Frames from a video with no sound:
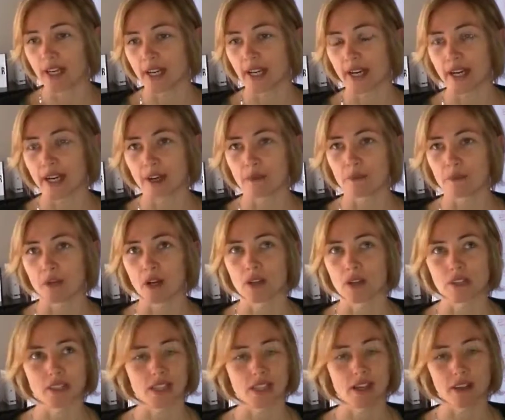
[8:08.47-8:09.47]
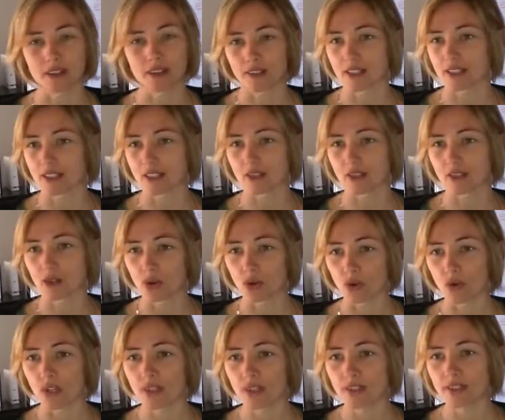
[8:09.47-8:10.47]
I started this in
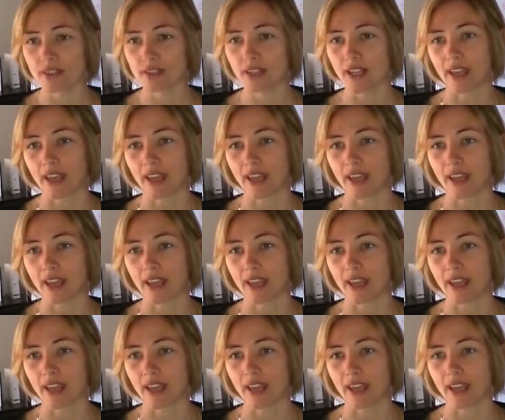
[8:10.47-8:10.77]
August